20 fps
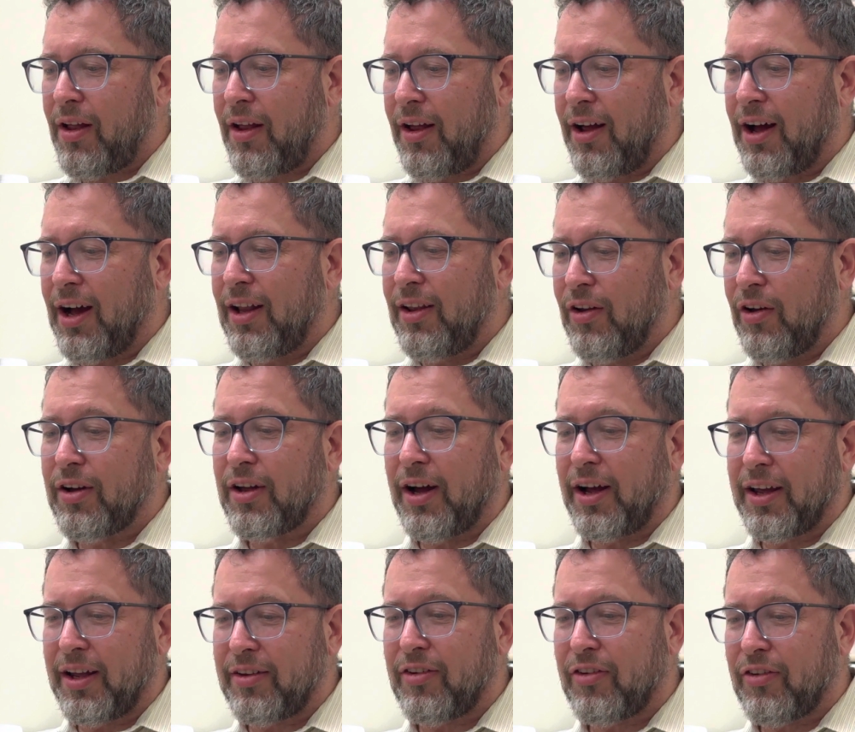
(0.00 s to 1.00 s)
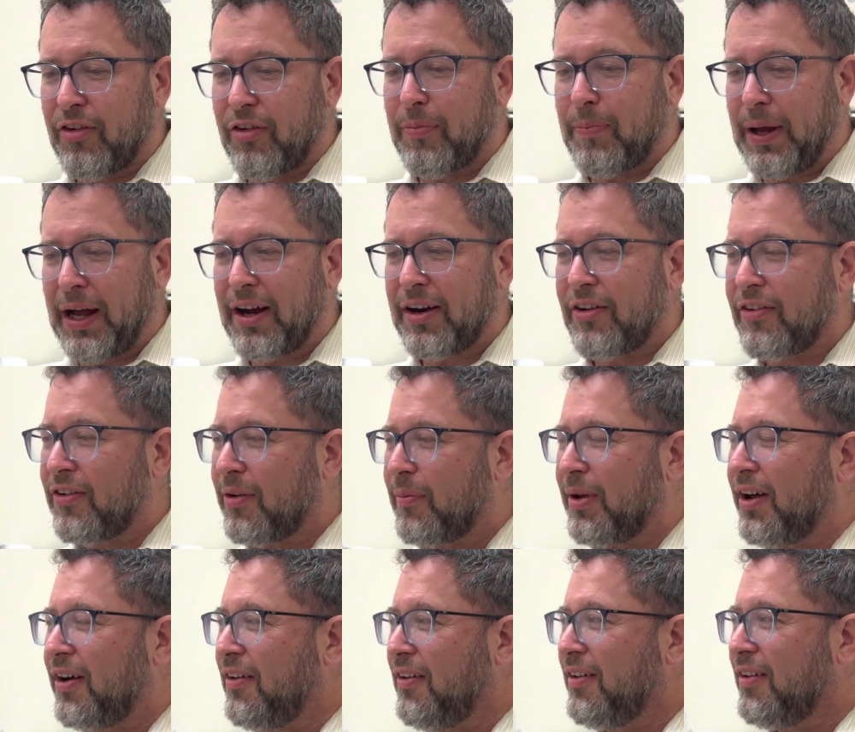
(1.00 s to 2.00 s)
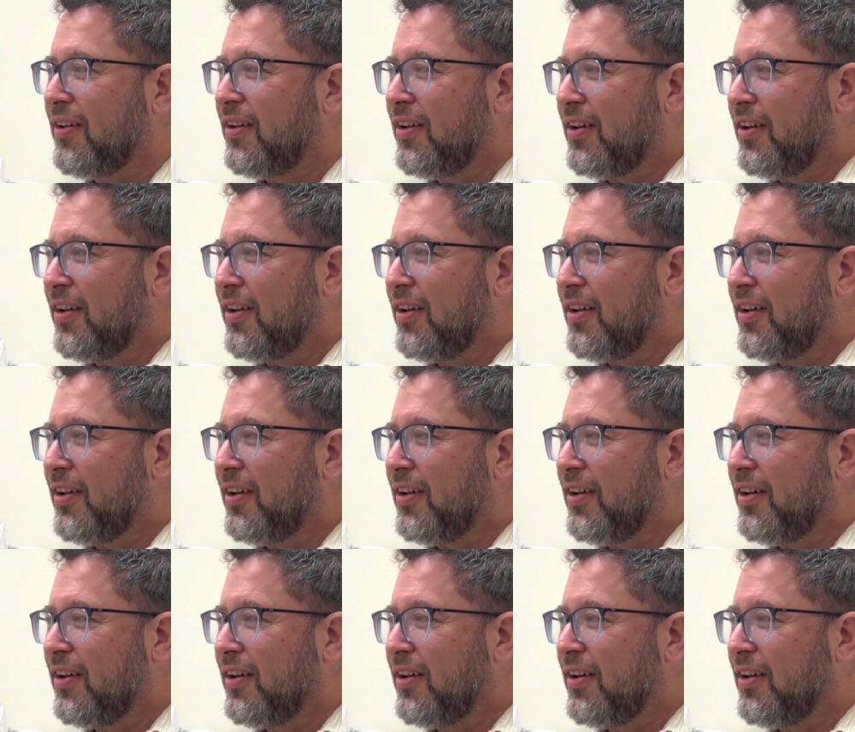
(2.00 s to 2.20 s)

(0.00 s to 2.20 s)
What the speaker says: I get this little package in the mail,